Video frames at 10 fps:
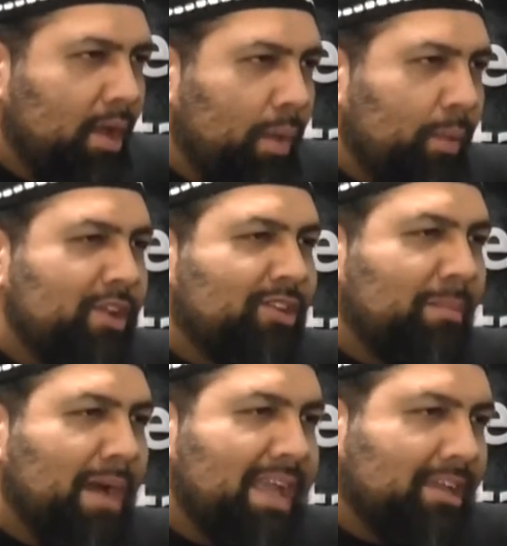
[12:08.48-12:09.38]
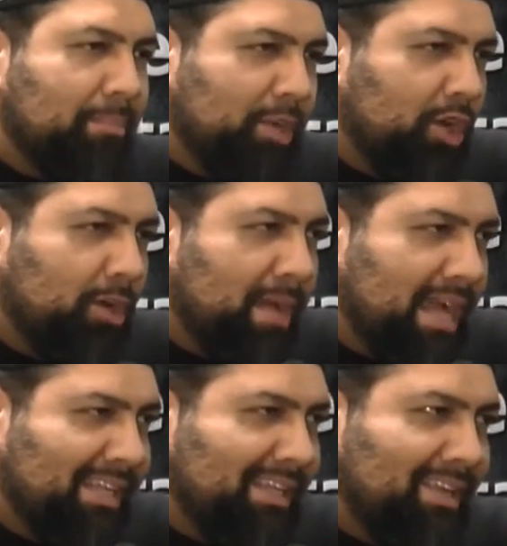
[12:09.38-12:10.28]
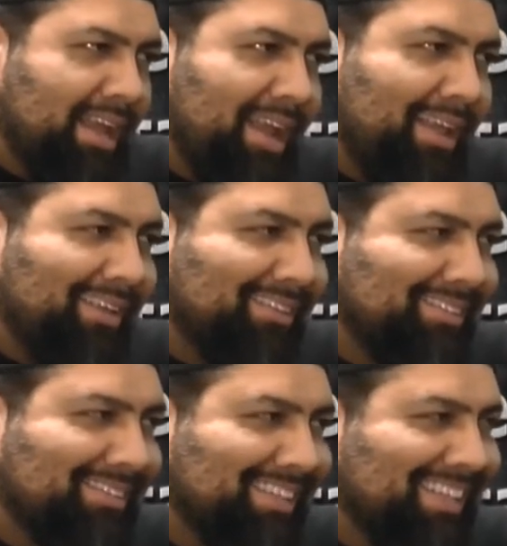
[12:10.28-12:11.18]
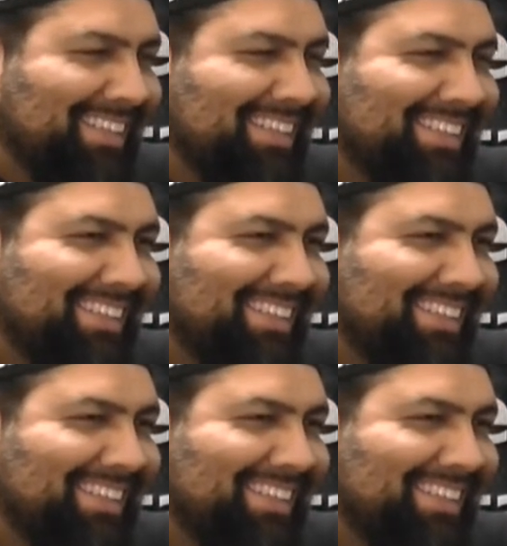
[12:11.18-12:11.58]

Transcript: When we used to buy a computer back in the day,